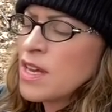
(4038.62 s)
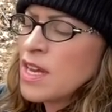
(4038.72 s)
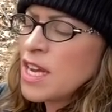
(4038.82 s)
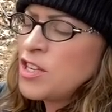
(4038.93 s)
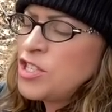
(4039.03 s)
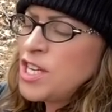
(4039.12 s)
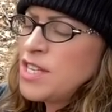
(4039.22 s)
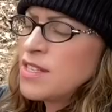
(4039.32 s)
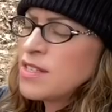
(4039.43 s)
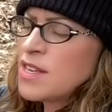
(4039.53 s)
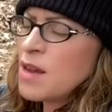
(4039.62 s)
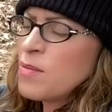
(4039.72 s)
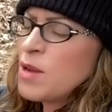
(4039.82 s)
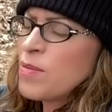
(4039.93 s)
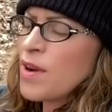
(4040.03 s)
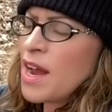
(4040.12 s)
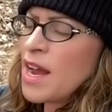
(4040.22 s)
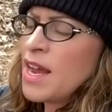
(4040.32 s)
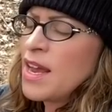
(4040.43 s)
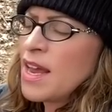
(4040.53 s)
In Jesus' name we
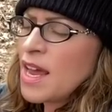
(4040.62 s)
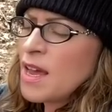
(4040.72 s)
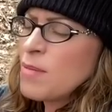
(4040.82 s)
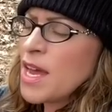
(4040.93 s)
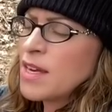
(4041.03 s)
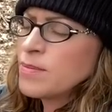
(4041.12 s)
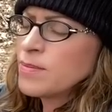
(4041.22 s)
pray. Amen.